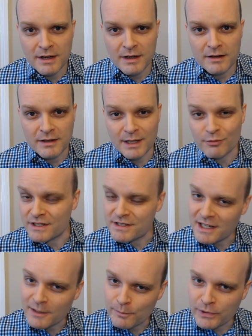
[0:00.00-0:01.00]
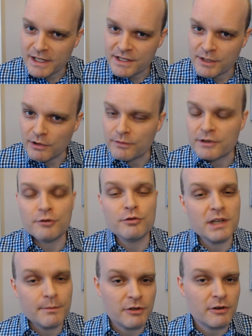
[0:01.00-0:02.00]
They were in second place, however, the New
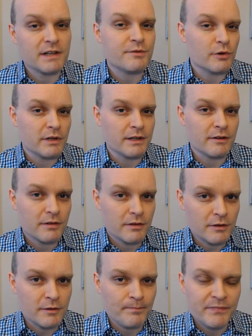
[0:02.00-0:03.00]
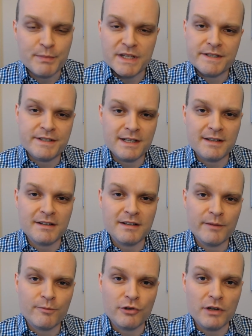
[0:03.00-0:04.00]
Democrats were in third. PCs at the
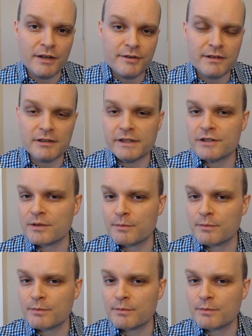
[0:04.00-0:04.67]
time were under the leadership